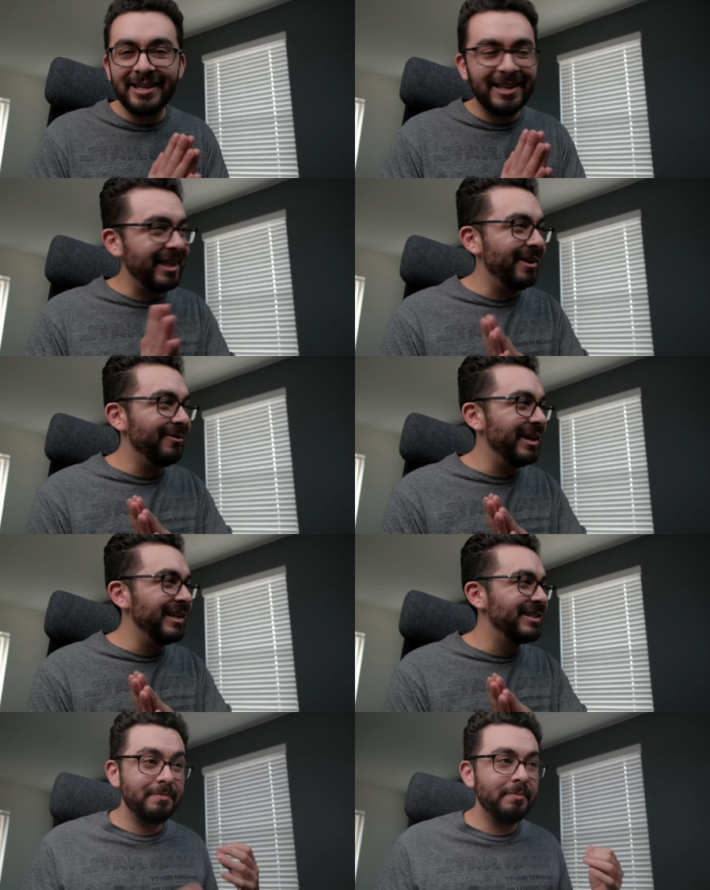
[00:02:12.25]
that
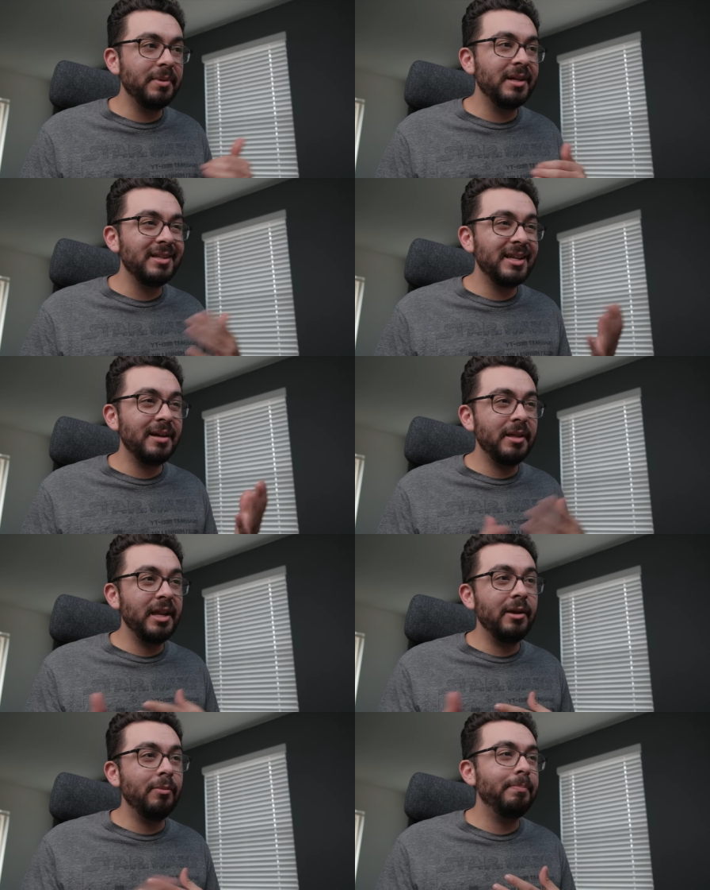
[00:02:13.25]
range. But yeah, it,
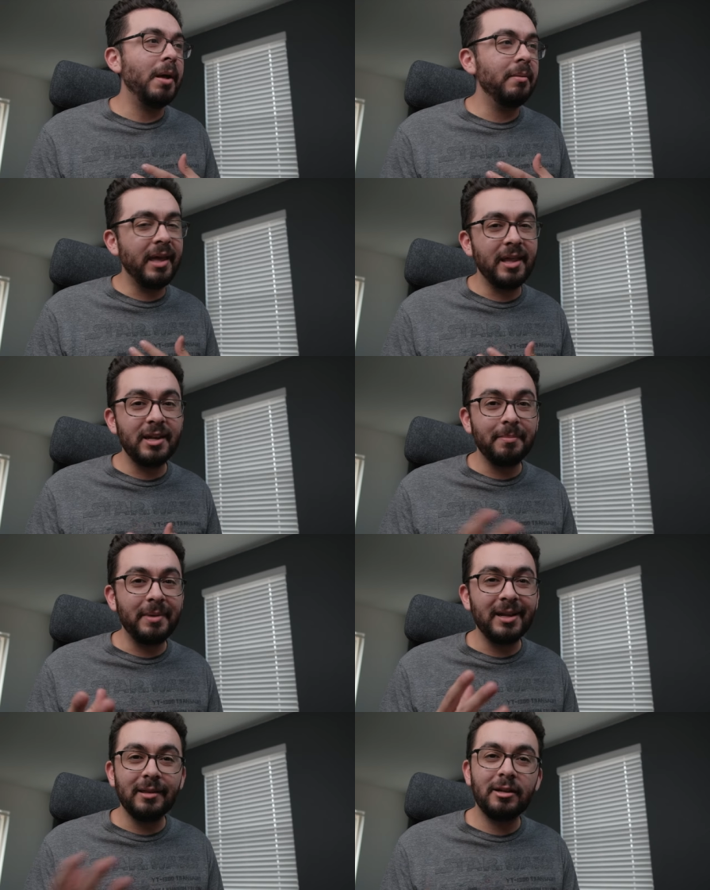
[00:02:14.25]
will probably end up
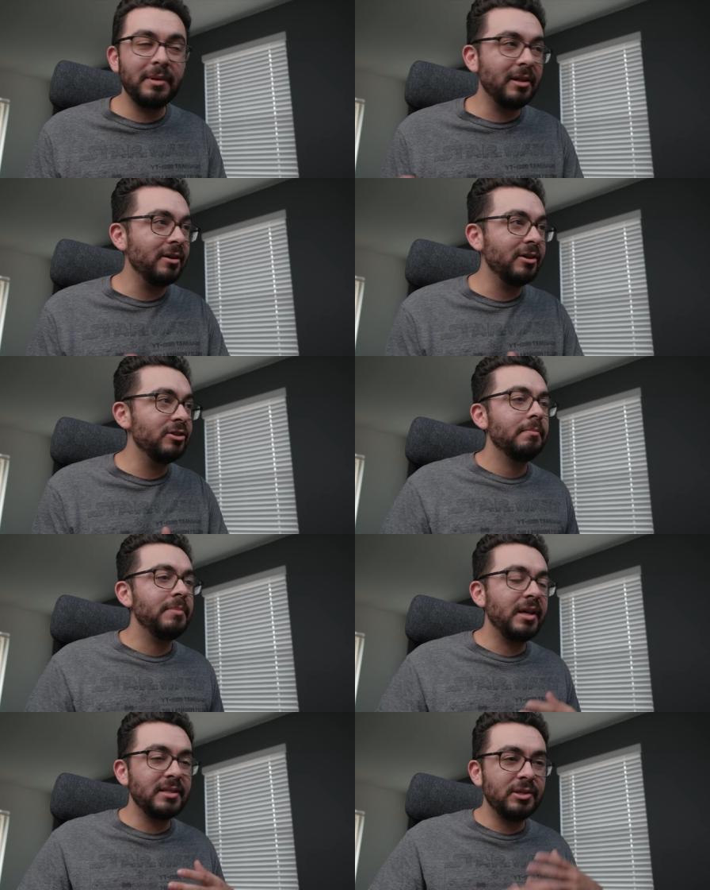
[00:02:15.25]
being a little bit longer just
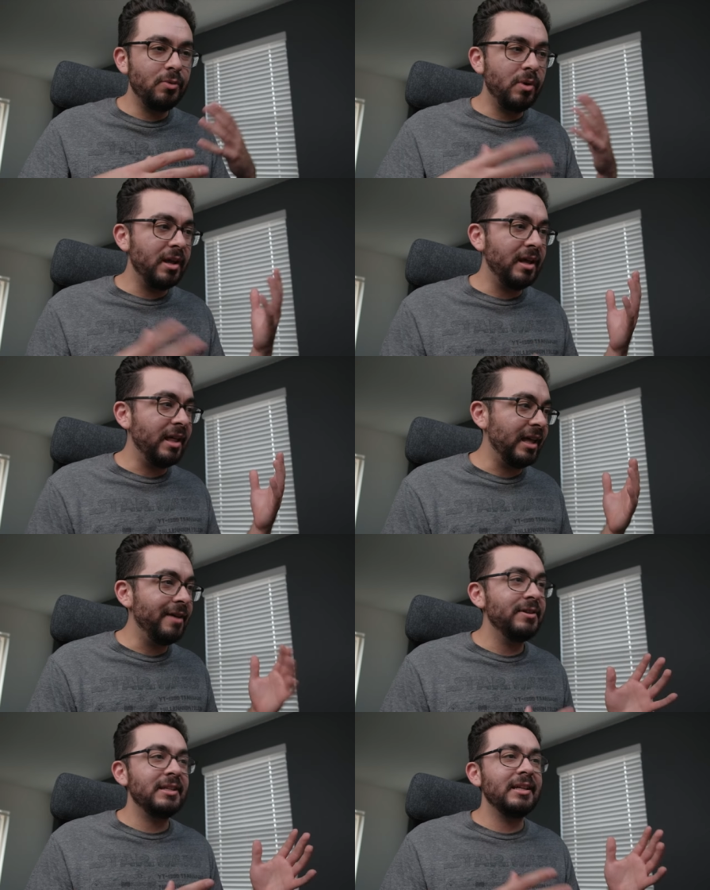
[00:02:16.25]
because I do want to like
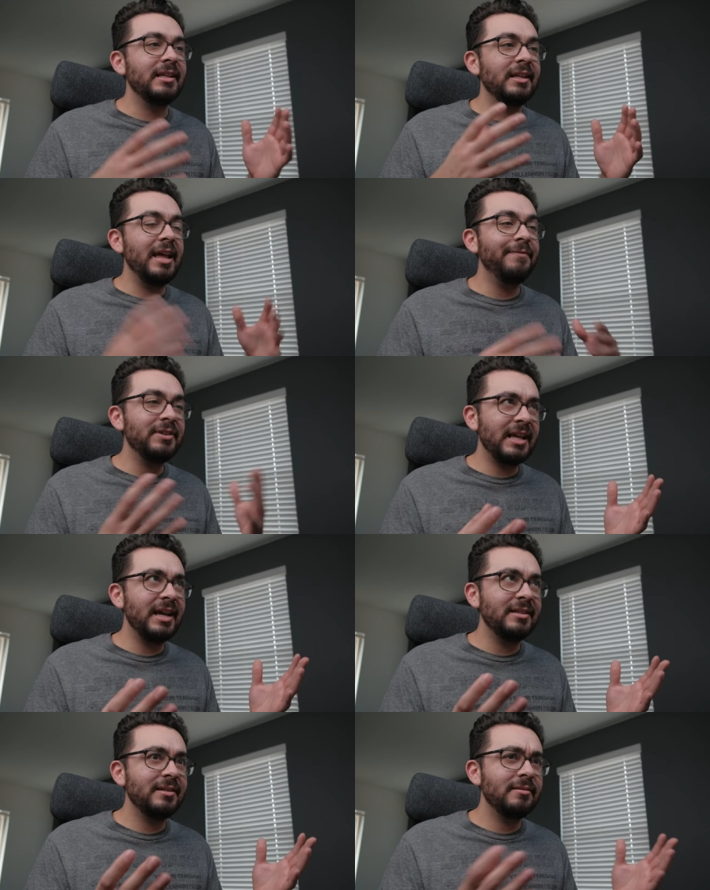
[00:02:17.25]
emphasize,
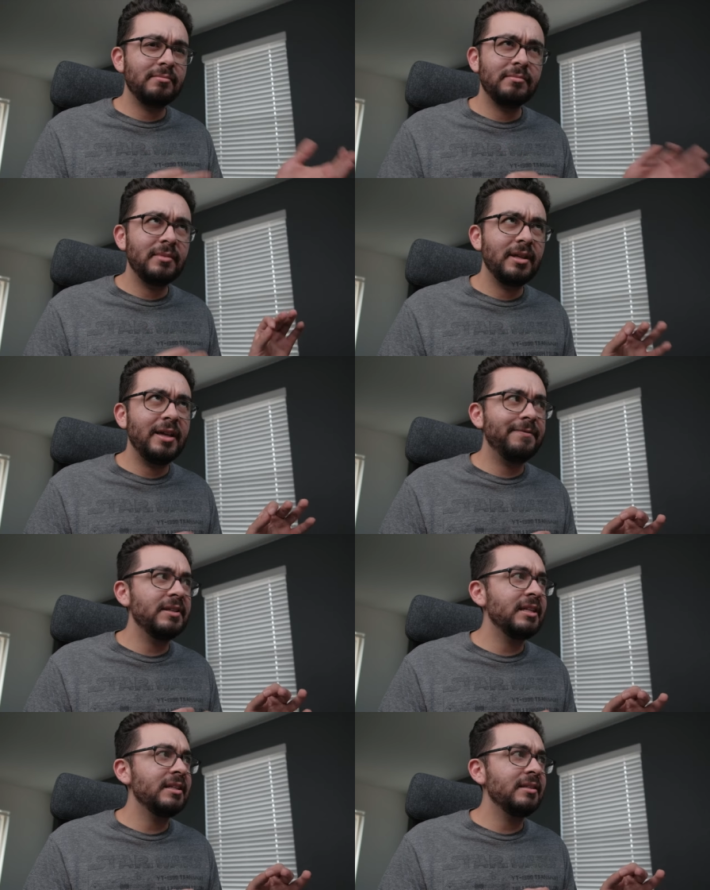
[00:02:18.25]
emphasize,
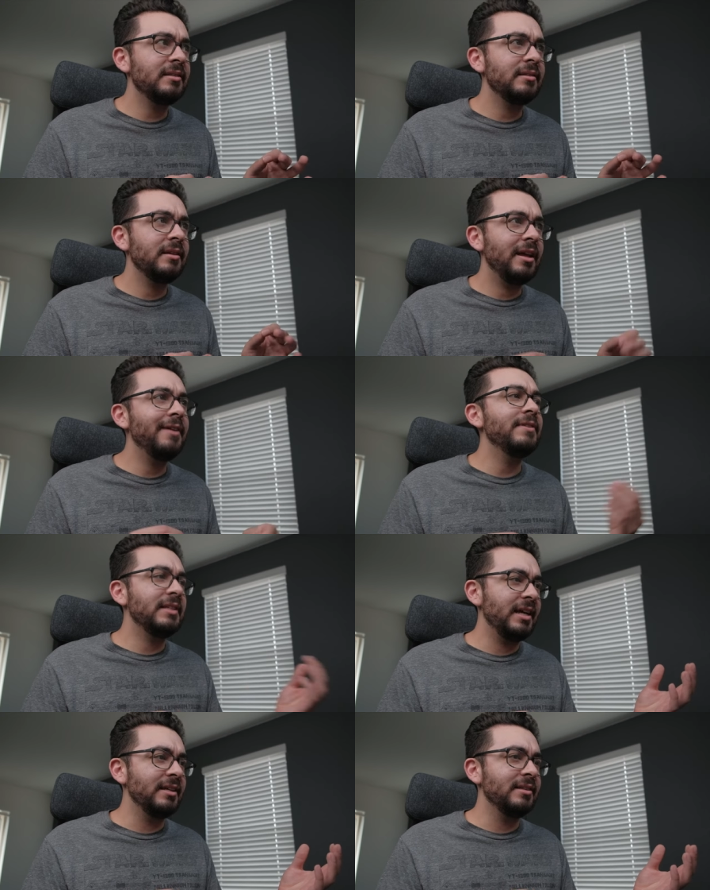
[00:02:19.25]
emphasis,
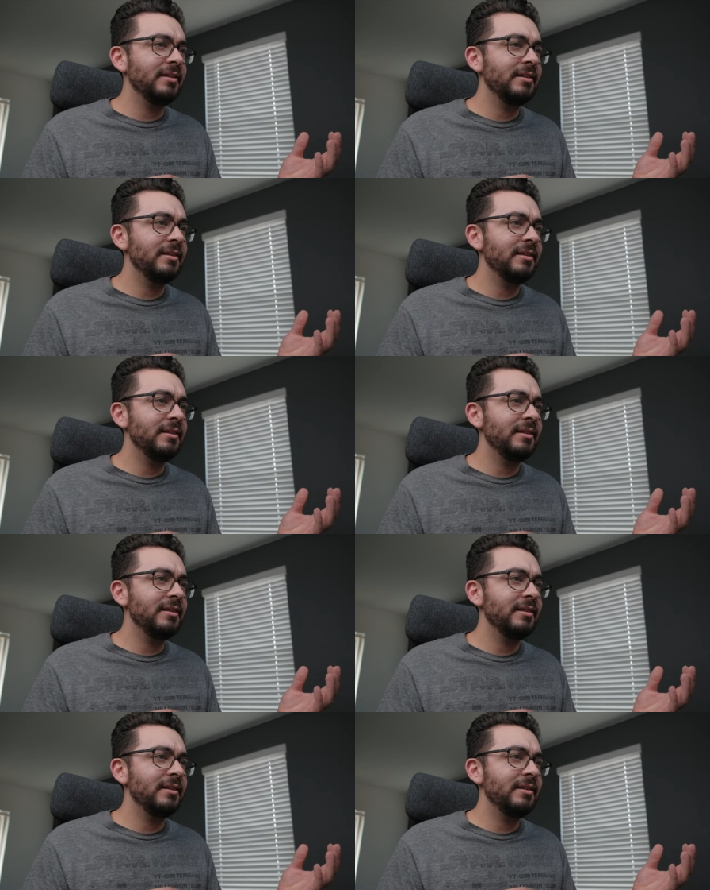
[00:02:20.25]
emphasize,